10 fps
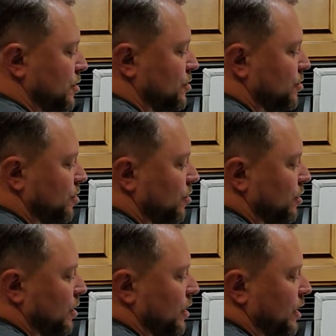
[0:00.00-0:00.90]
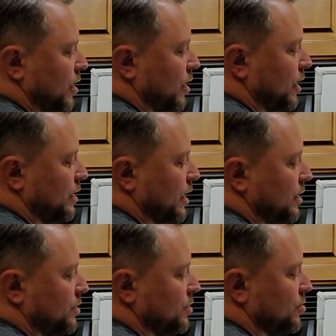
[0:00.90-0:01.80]
So now I'd
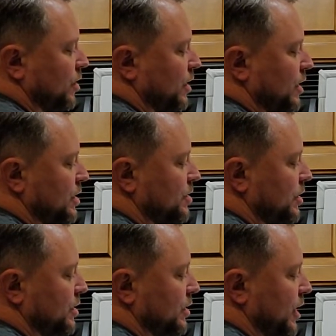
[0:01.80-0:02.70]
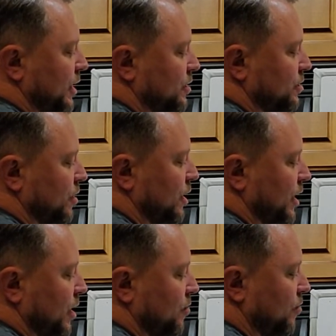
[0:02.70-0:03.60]
attach a square to each of these legs. So I'd
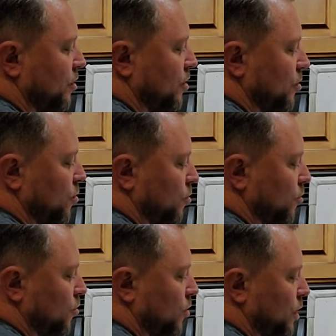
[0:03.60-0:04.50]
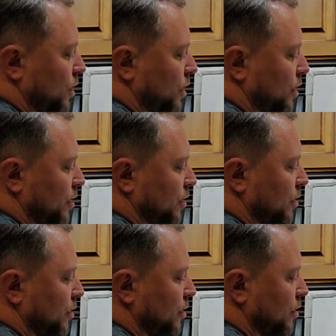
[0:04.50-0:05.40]
have 1,
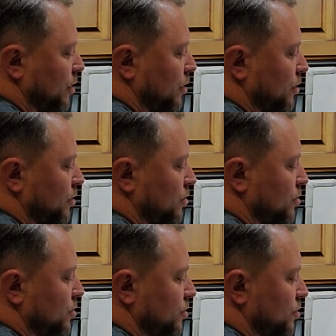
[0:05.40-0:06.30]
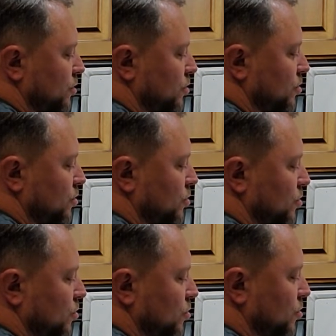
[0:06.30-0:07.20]

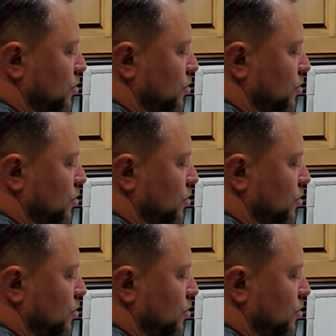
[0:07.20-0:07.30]
2,